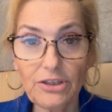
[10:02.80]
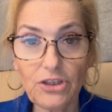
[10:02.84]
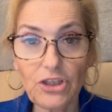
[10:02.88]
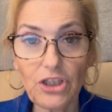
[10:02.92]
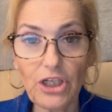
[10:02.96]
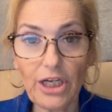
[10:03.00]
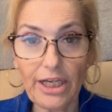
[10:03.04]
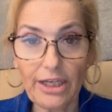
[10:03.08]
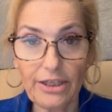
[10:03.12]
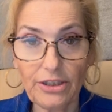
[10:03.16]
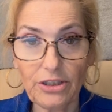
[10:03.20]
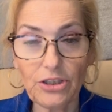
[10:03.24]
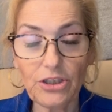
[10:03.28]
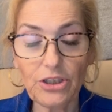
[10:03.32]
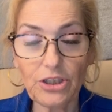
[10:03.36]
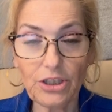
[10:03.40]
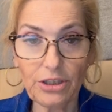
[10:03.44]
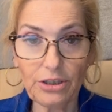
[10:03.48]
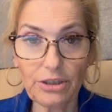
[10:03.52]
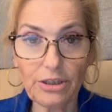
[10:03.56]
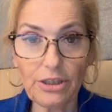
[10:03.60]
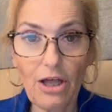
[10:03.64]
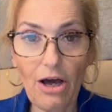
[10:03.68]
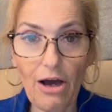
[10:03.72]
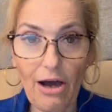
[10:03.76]
change
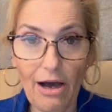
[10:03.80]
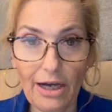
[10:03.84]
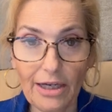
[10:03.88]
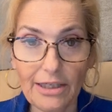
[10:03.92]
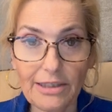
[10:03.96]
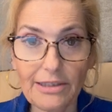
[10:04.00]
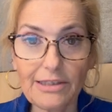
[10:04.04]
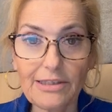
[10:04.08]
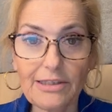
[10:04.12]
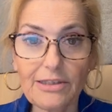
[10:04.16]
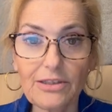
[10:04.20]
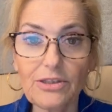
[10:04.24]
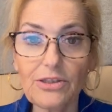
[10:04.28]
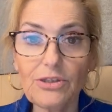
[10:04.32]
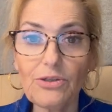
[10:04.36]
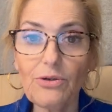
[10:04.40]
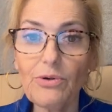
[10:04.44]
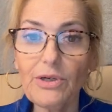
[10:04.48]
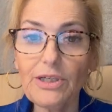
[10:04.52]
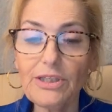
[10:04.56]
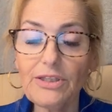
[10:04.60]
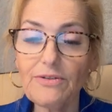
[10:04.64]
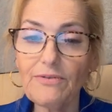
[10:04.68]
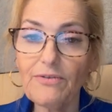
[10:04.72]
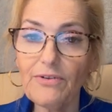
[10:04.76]
the locks.
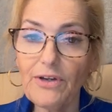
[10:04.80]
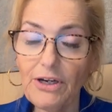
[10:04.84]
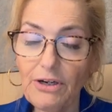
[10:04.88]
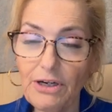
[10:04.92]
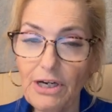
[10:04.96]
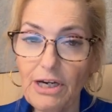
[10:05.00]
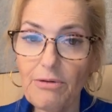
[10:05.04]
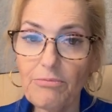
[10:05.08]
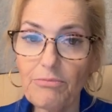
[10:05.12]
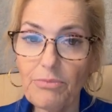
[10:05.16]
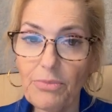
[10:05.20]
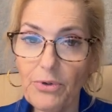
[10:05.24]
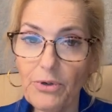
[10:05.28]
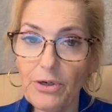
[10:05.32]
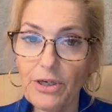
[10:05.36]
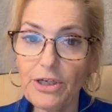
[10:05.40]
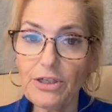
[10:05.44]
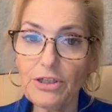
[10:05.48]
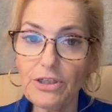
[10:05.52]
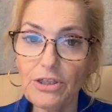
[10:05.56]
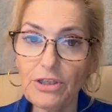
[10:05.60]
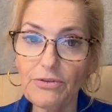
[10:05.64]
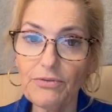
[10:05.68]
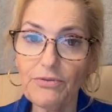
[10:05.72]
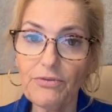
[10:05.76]
So it's very
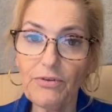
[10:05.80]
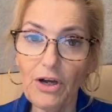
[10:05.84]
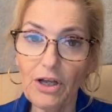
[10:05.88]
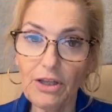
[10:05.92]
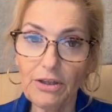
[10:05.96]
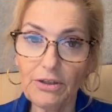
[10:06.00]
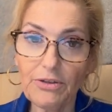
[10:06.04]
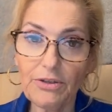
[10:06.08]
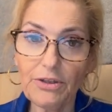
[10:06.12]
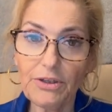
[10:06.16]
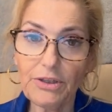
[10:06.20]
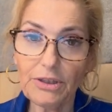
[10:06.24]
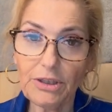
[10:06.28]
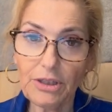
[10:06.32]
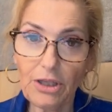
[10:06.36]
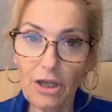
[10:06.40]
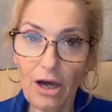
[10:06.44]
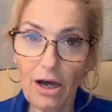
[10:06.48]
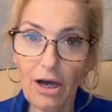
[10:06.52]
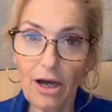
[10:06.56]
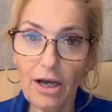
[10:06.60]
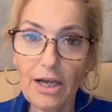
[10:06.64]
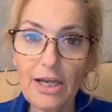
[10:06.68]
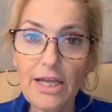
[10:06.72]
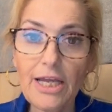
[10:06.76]
important to follow the
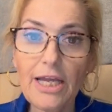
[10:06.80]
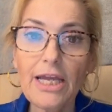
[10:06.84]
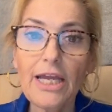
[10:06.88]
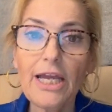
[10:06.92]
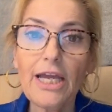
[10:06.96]
law